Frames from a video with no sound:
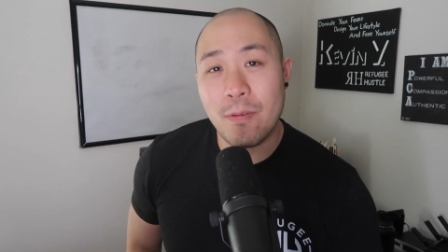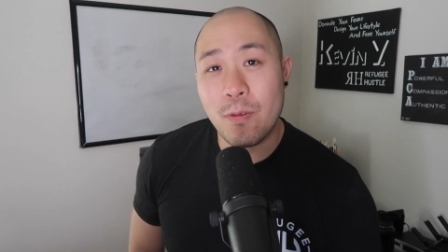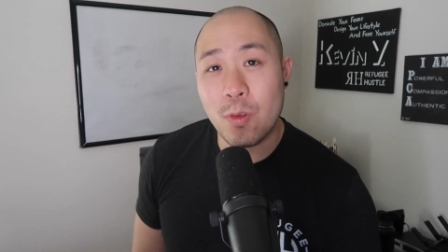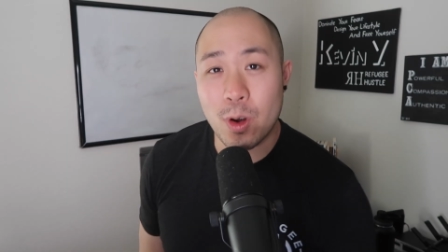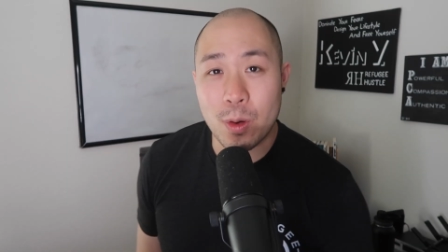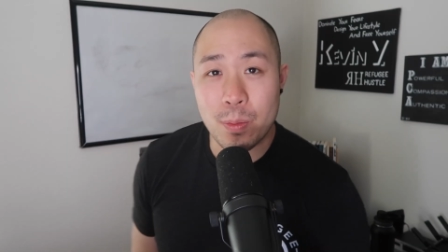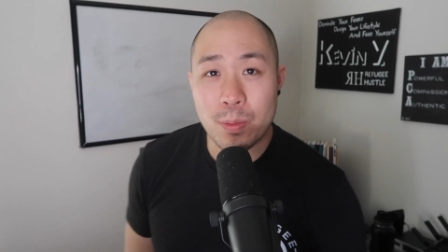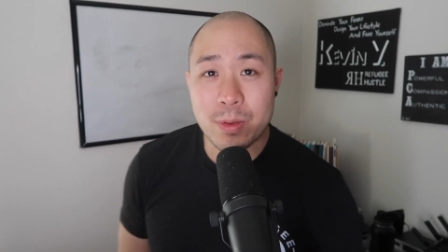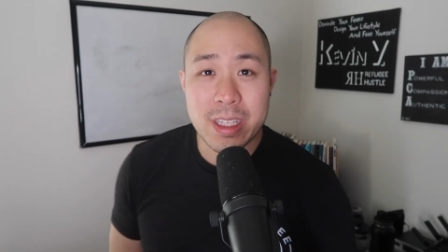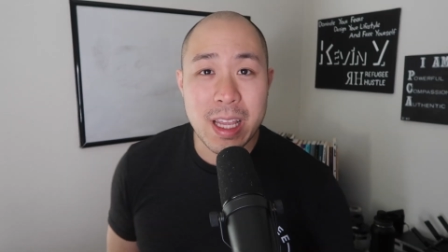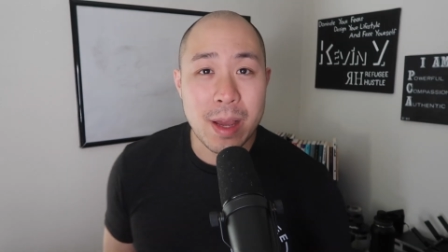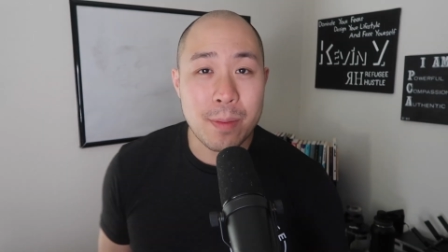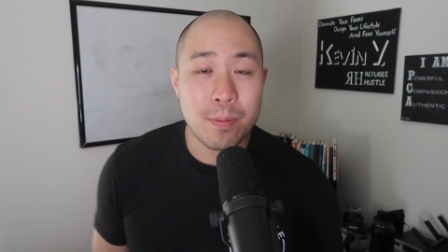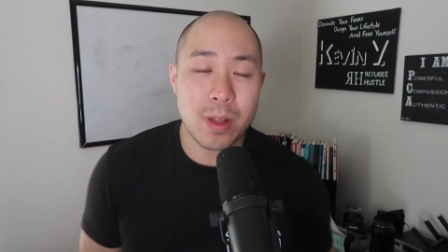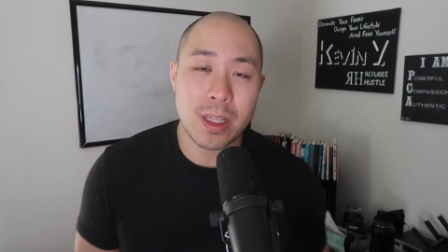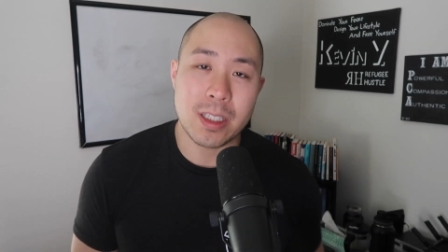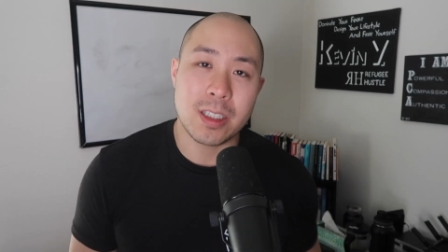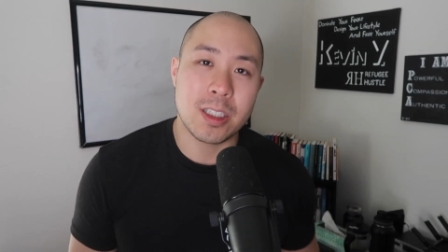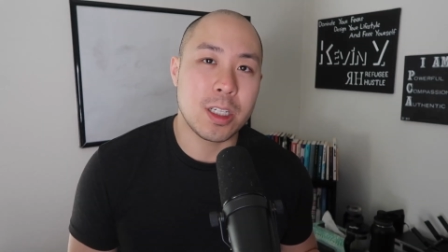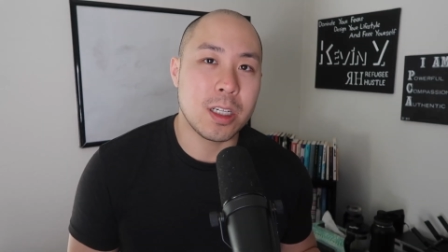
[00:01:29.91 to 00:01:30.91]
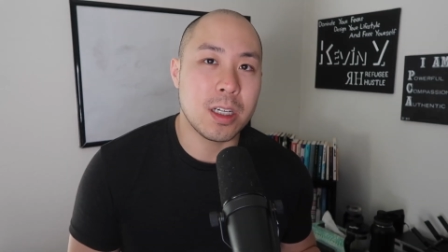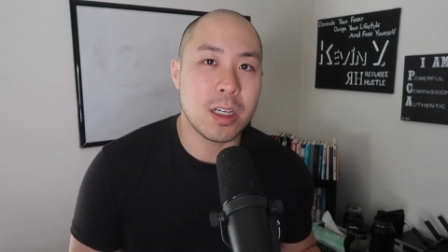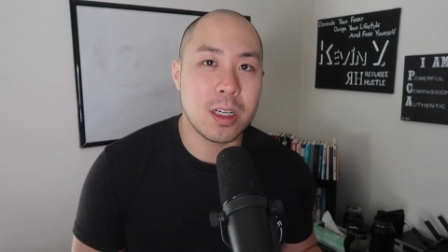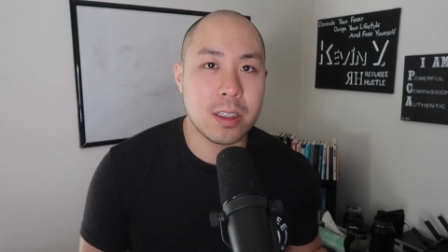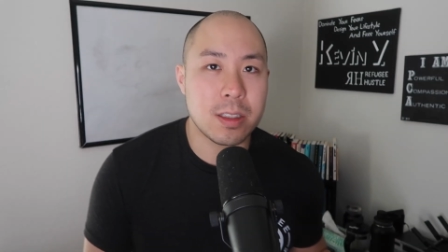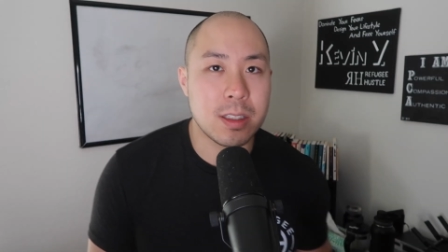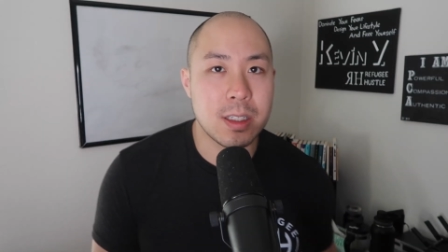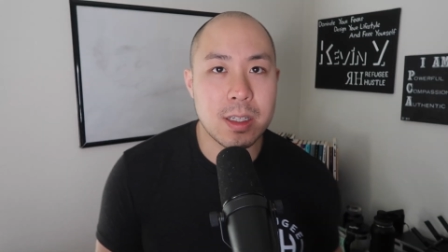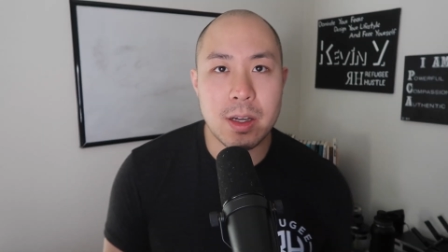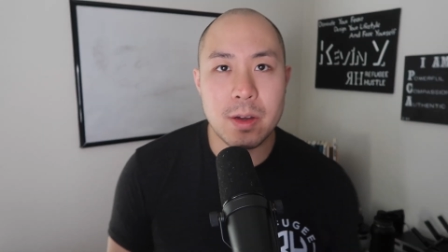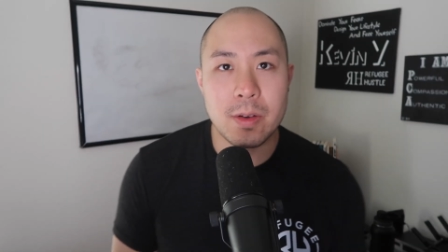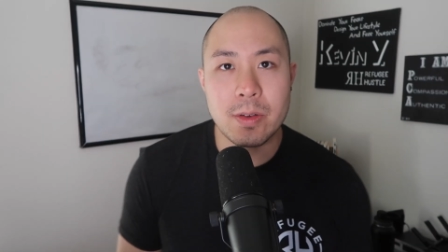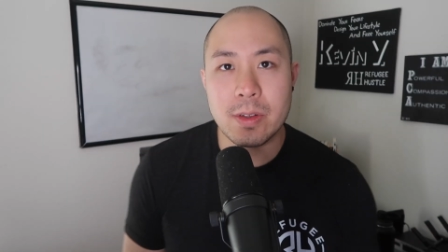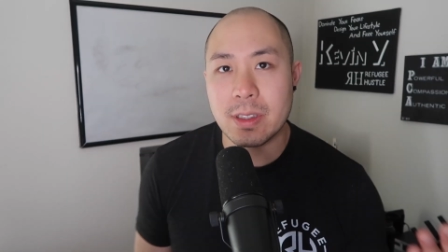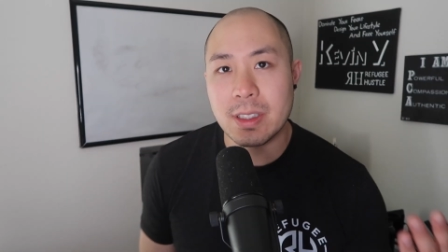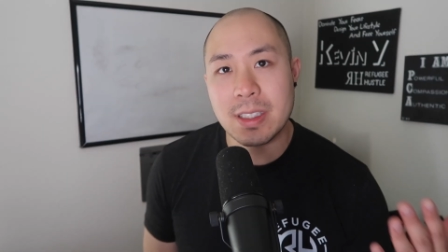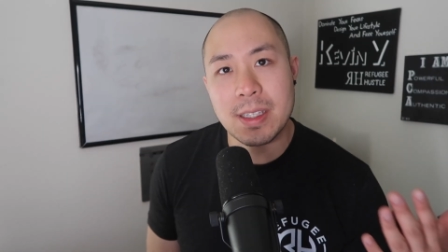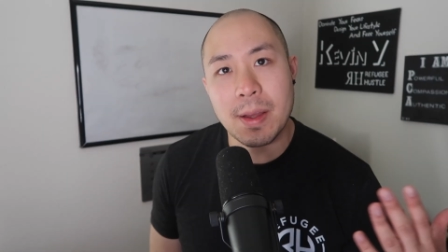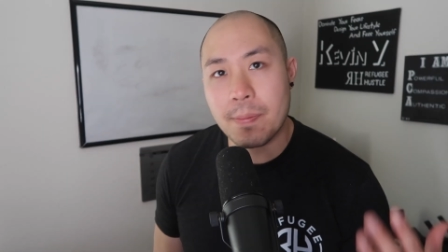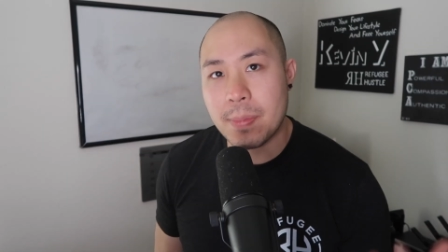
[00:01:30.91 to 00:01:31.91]
for 10+ years.
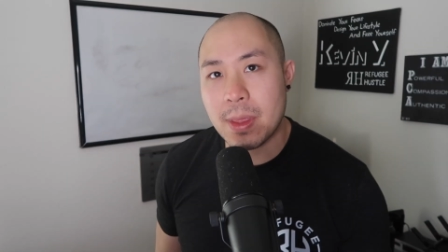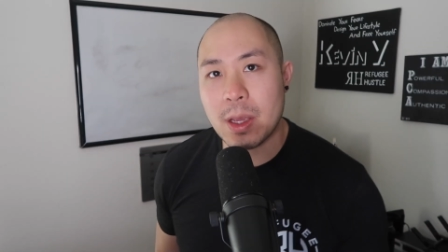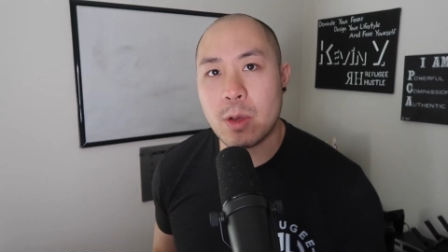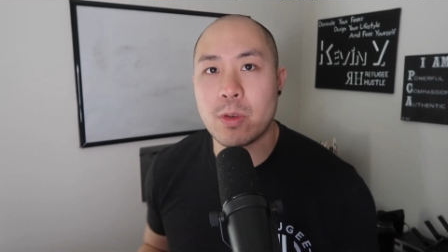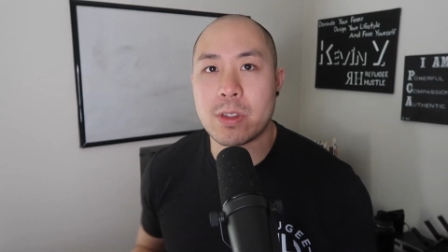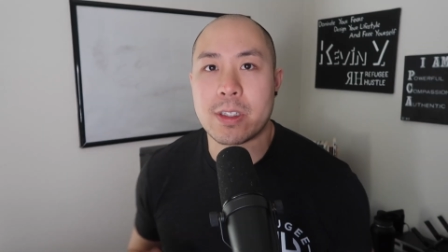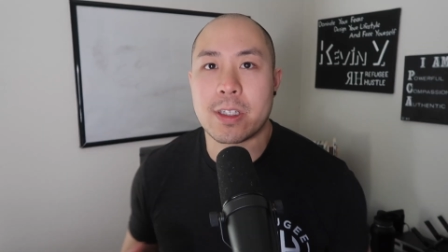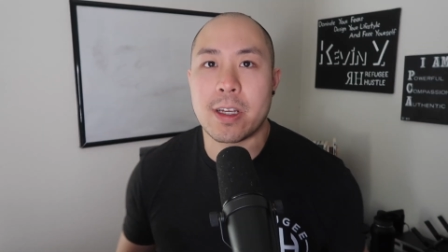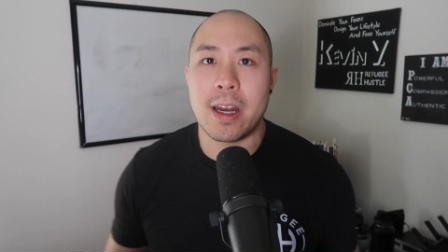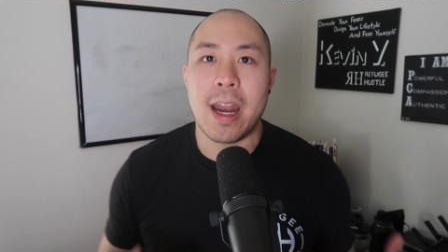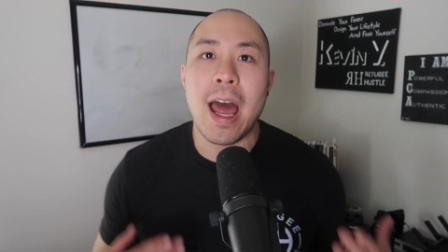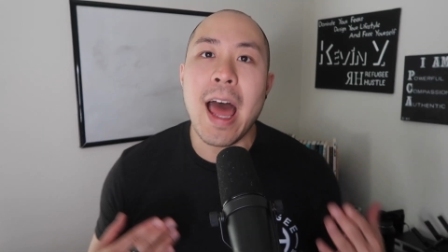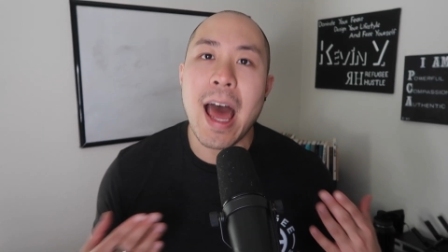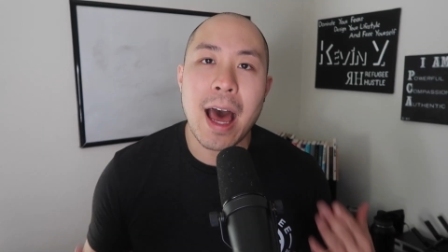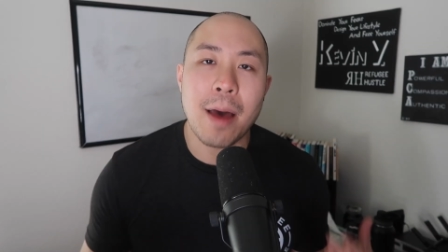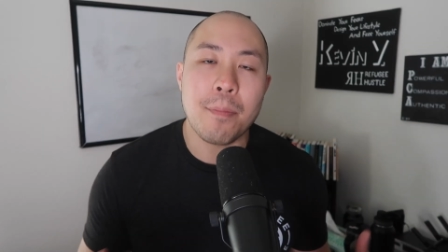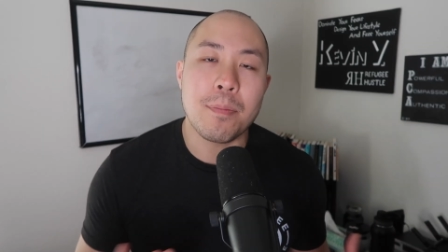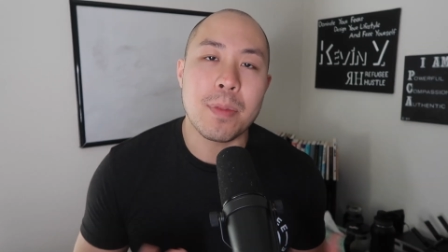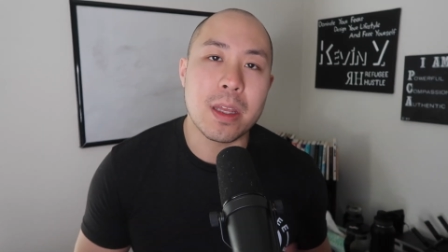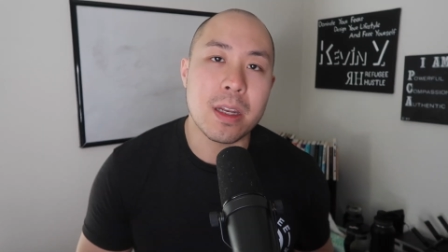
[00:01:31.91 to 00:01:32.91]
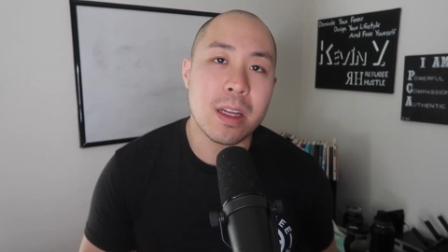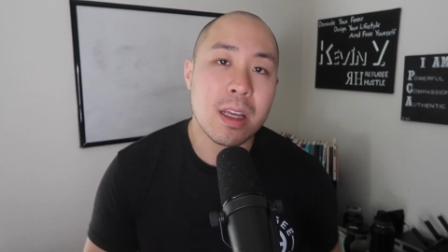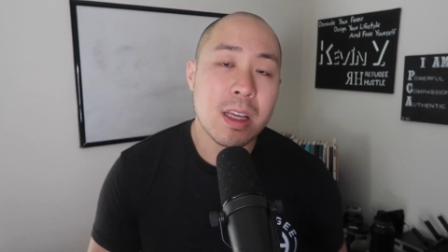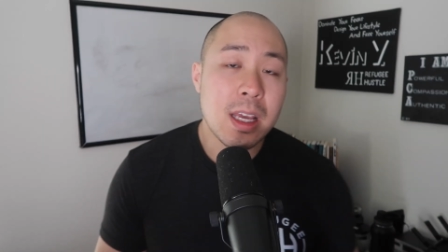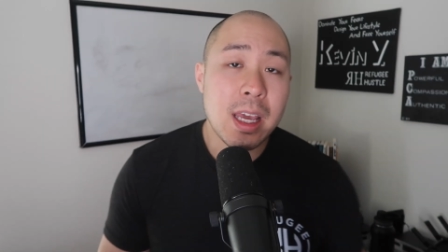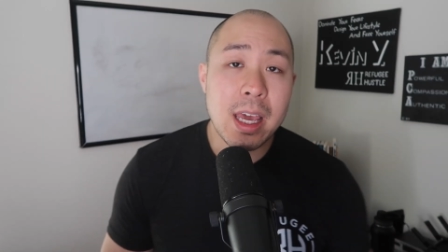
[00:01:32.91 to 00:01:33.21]
Something was going to happen.